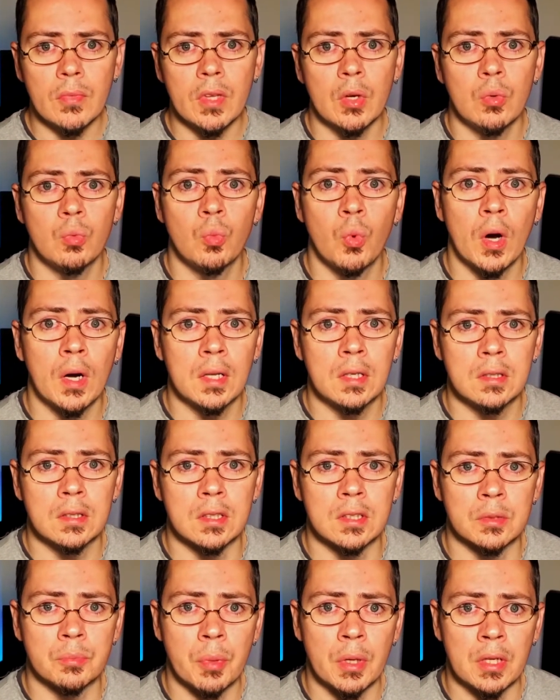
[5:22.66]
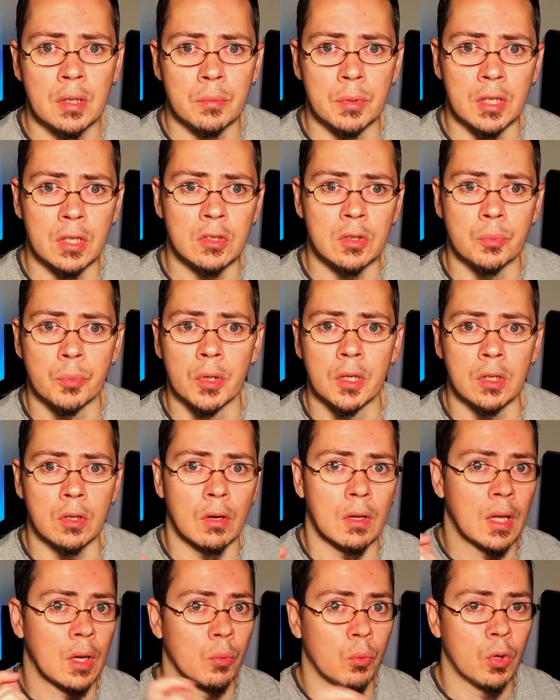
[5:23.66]
wanting to spend it, because you're putting
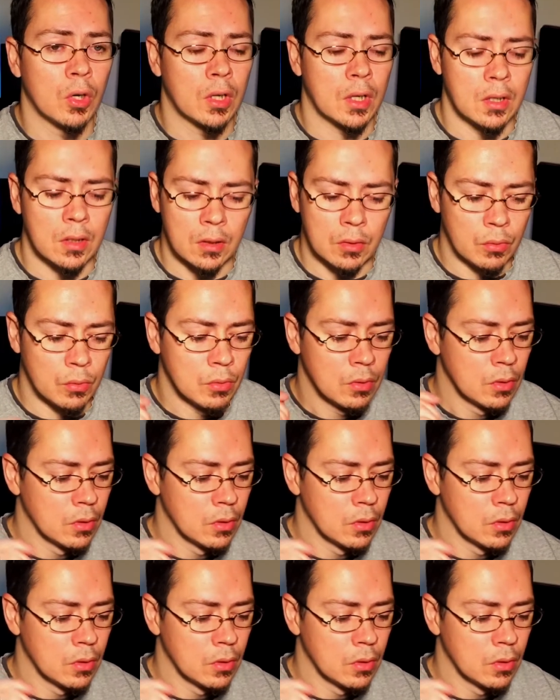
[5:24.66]
all that work into